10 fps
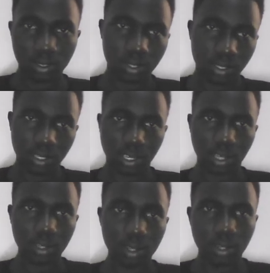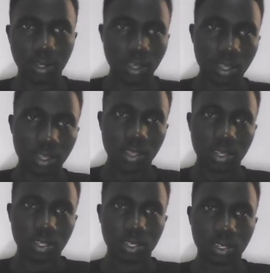yeah,
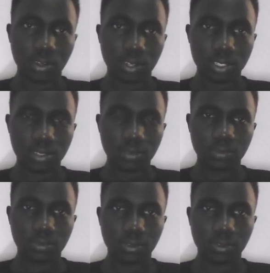then narrative,